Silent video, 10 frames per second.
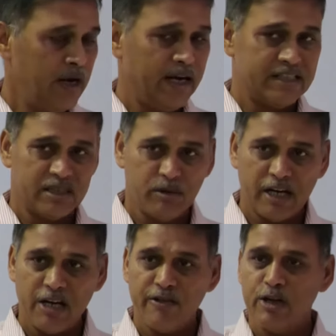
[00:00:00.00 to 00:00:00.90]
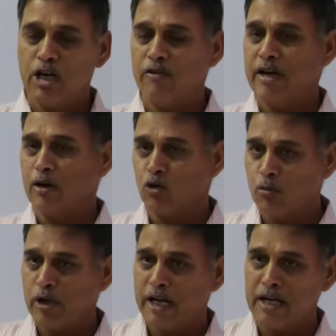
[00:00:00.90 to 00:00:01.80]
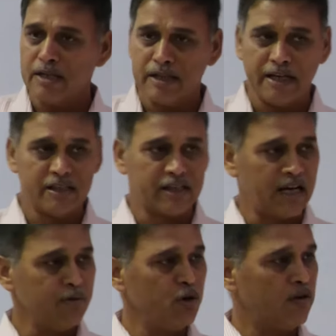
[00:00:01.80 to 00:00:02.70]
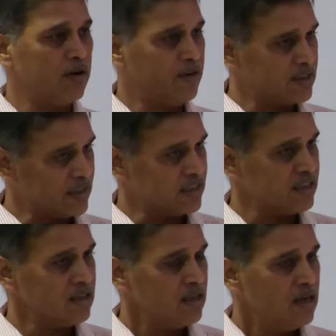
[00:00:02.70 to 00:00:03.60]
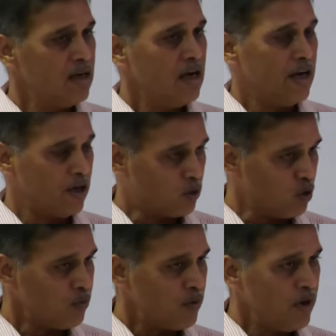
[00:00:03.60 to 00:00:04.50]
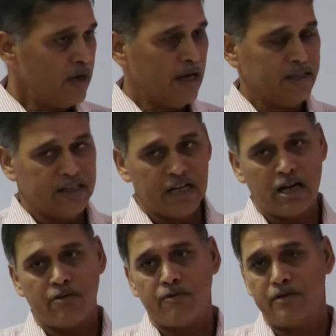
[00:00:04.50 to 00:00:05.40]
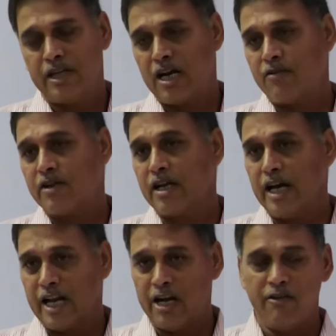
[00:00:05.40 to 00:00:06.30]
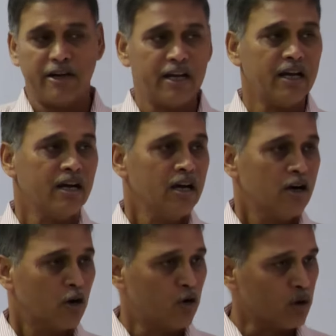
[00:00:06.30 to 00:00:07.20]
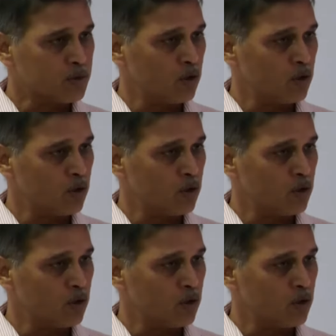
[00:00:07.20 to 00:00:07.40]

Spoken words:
And similarly, when you have a group planning, that is the time you will have discussion in a group, and thereafter arrive at a group